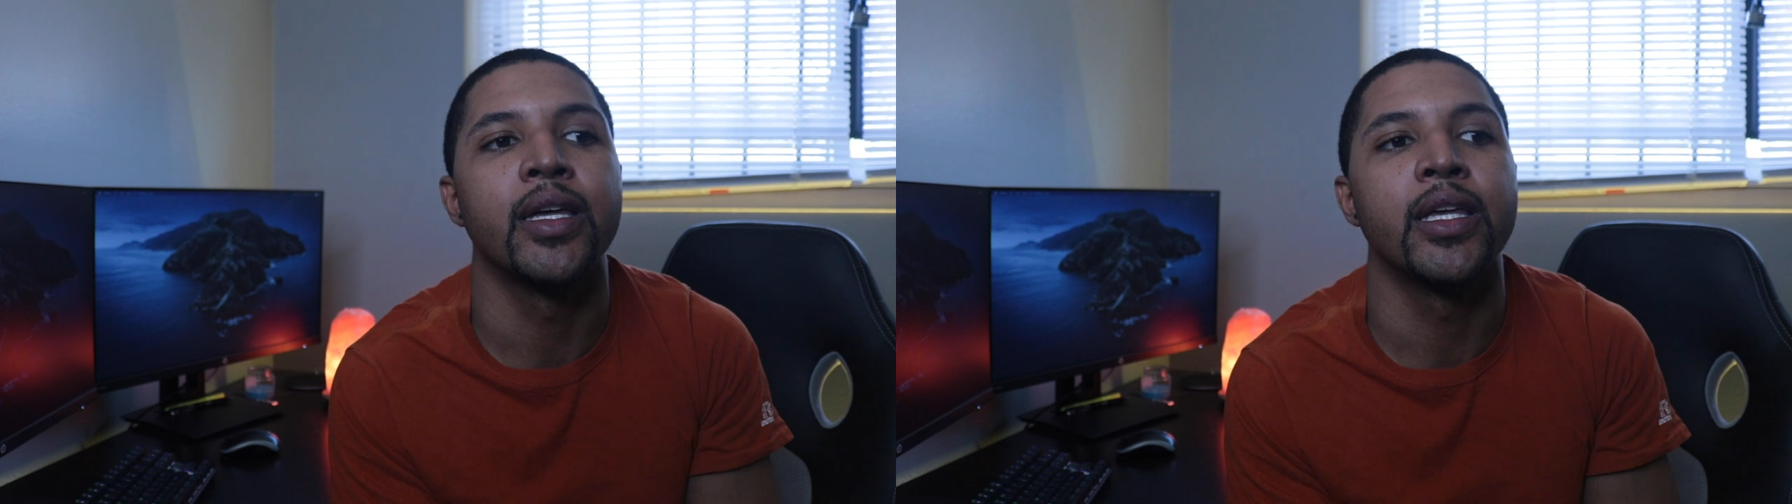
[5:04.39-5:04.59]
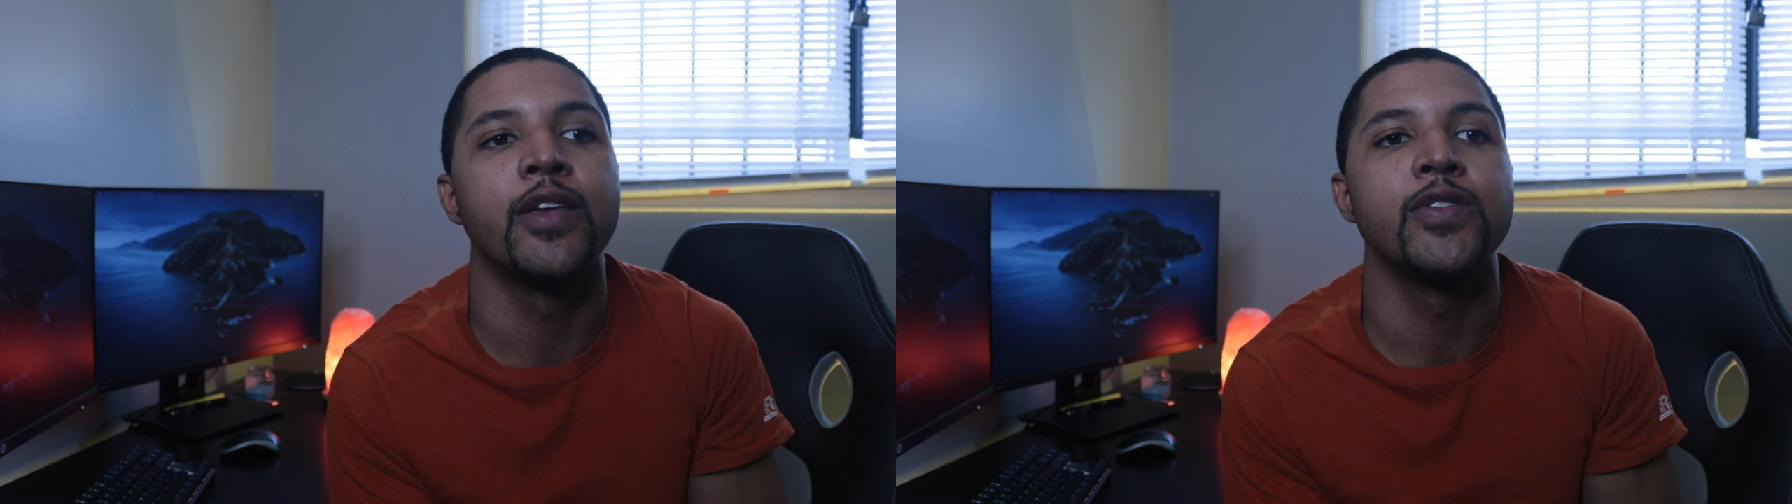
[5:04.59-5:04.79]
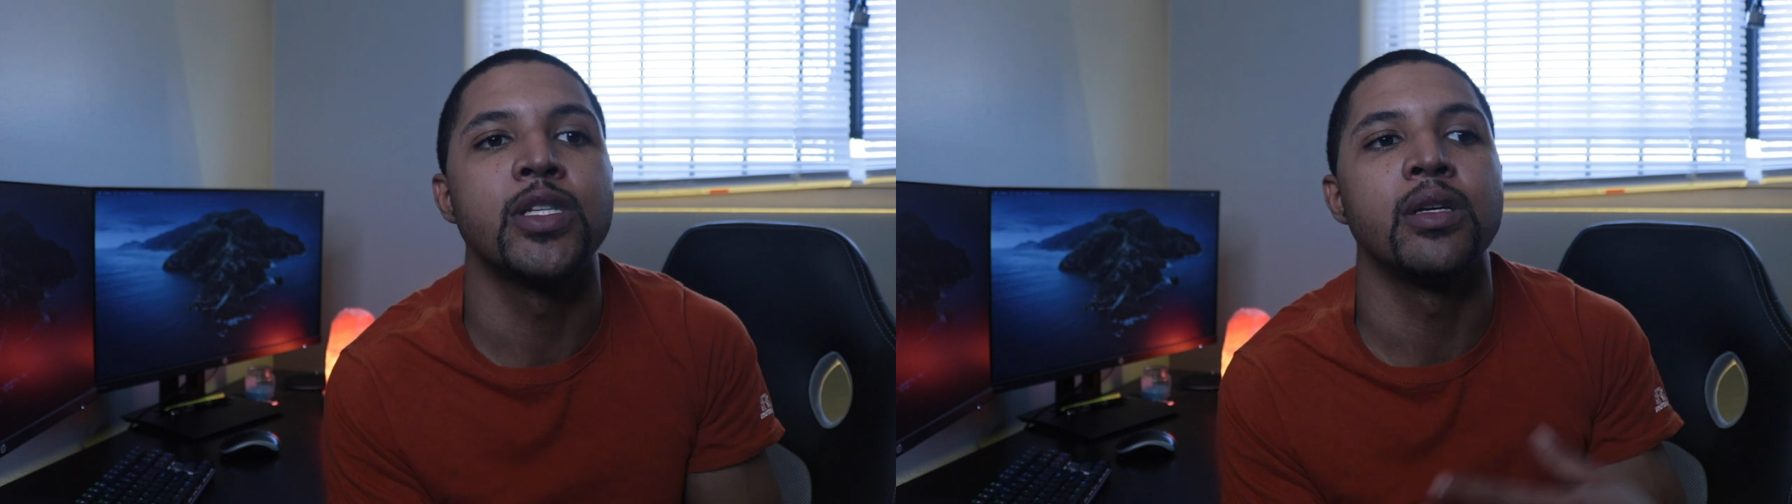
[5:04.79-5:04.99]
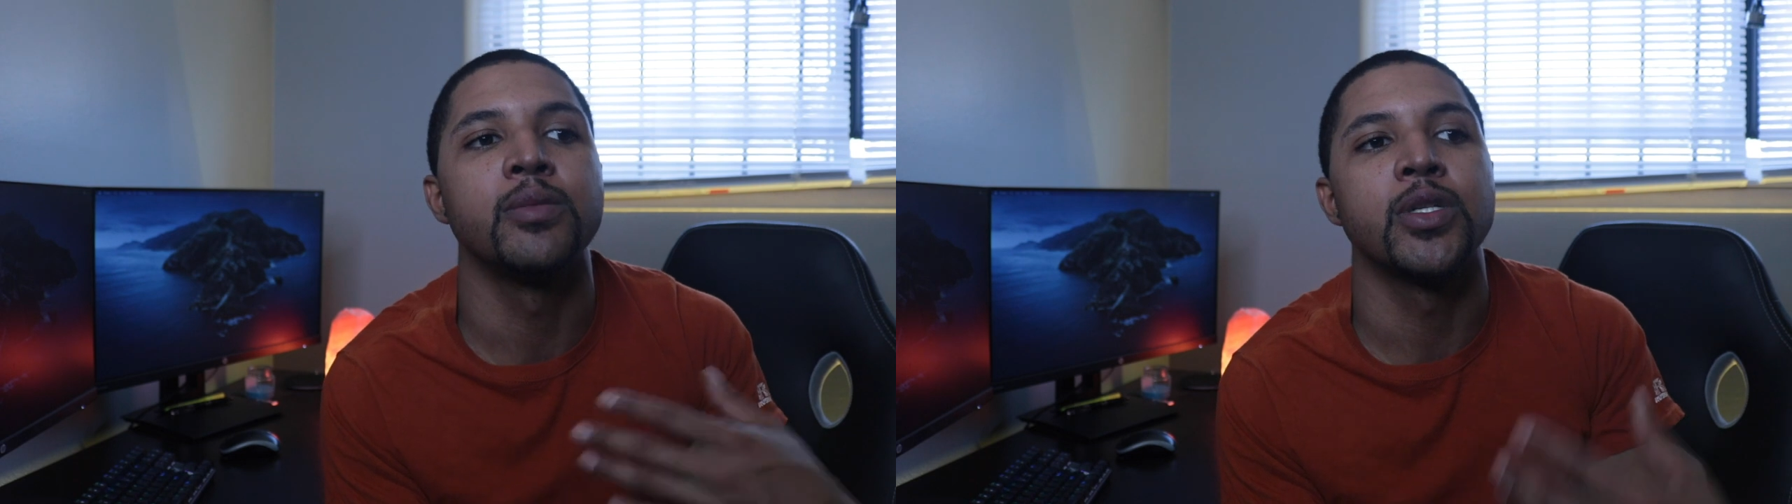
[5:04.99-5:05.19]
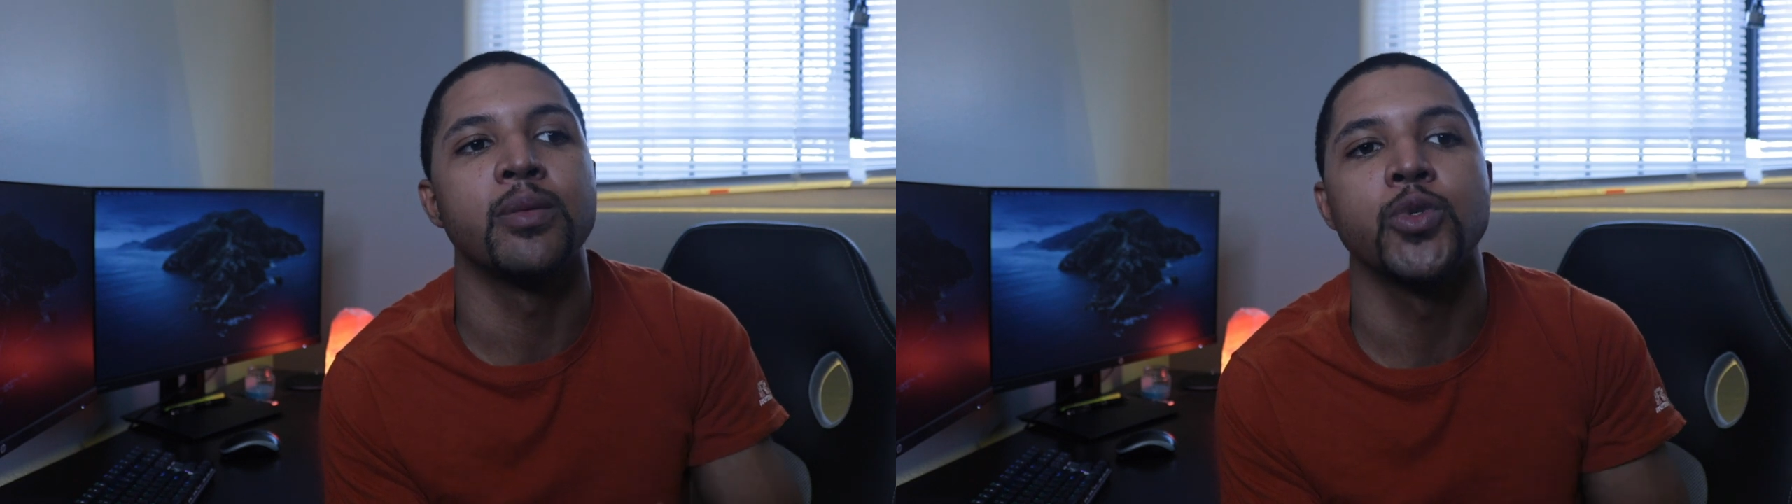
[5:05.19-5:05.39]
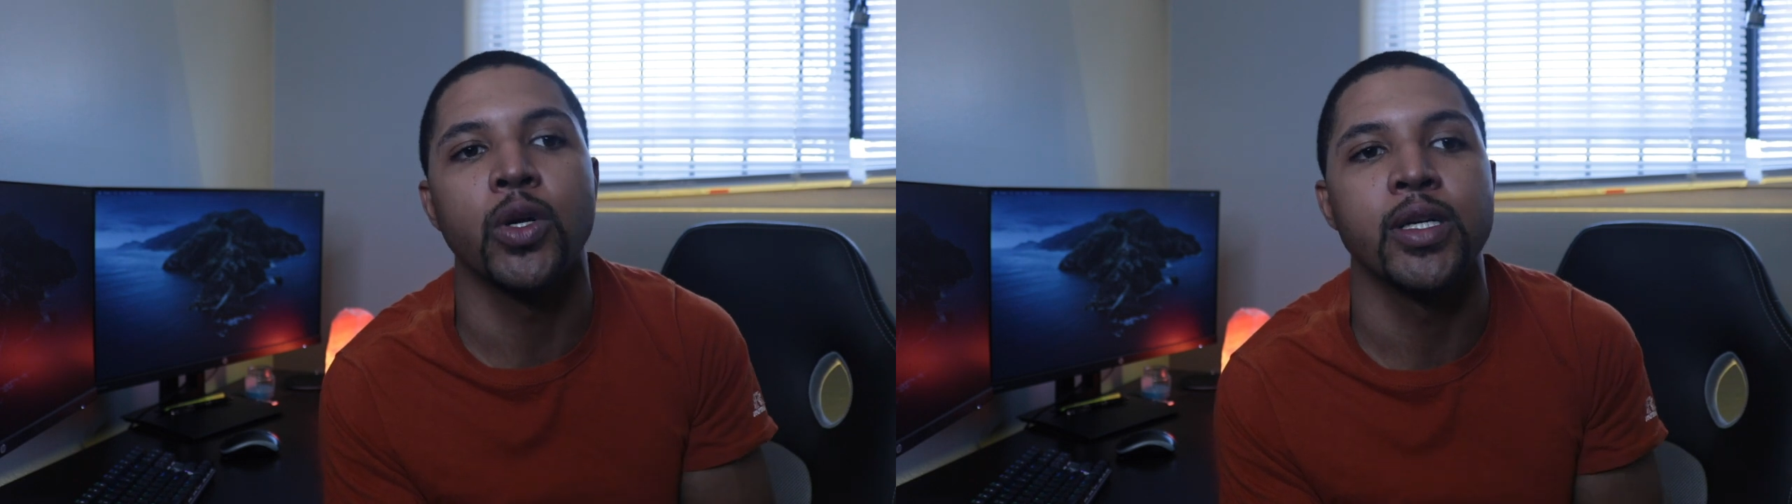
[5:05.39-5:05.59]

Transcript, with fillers: It gives them some sort